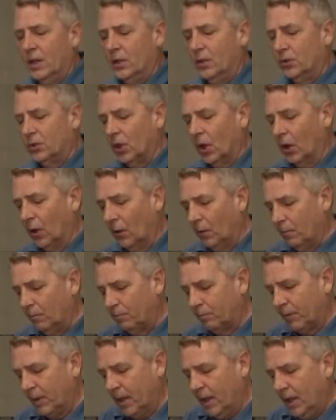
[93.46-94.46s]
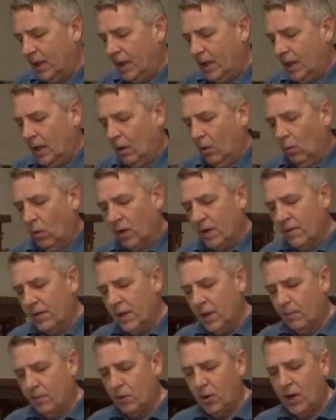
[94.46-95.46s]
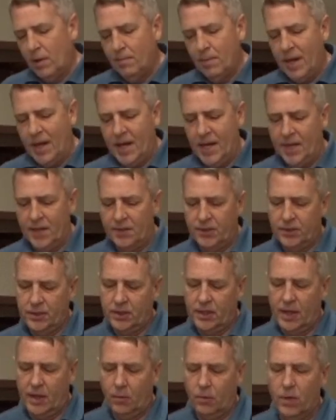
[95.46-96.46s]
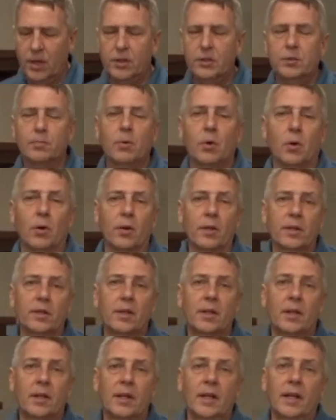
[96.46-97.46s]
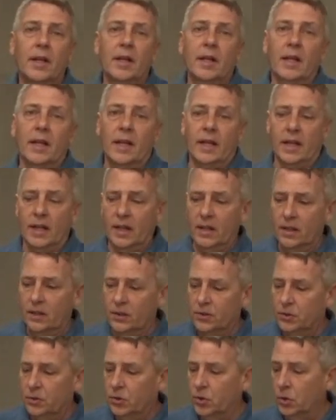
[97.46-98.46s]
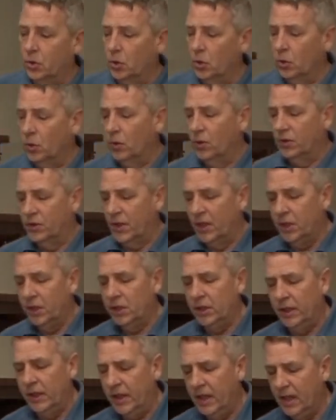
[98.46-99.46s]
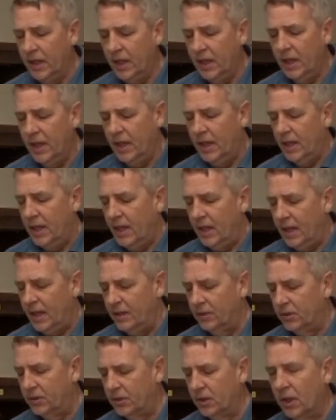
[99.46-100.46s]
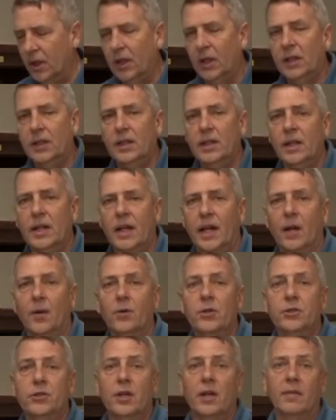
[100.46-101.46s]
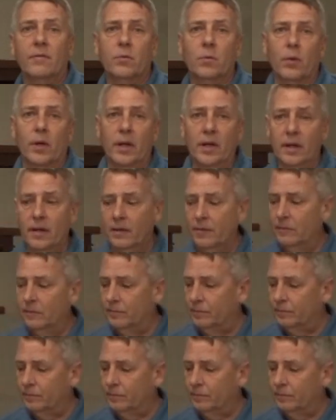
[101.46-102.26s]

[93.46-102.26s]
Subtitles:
So one of the upgrade paths that we support is to essentially install our software